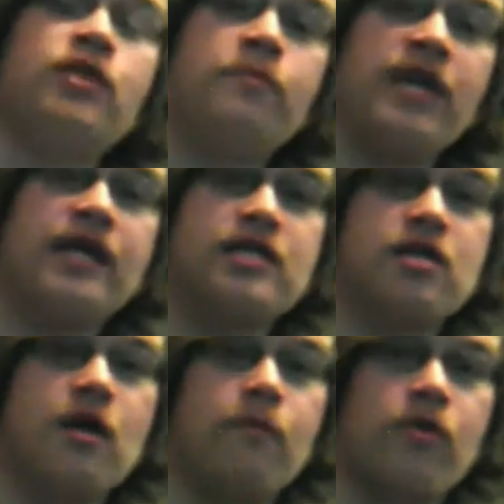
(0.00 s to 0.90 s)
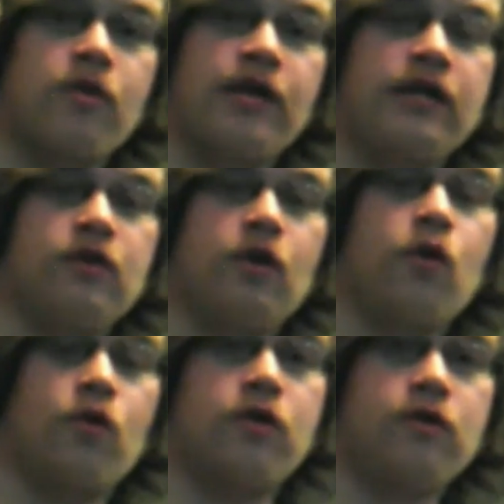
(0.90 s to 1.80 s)
the biggest number in the
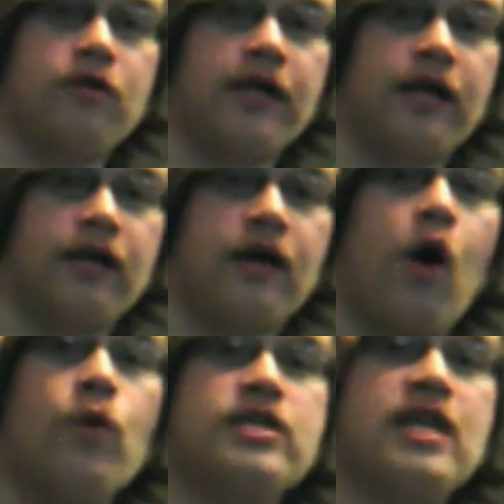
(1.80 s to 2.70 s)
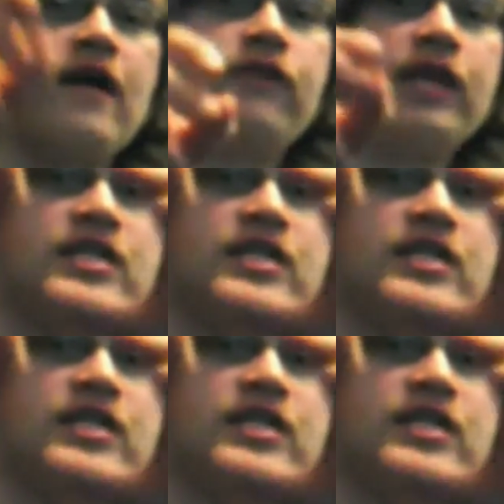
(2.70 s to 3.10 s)
corner, like always have like a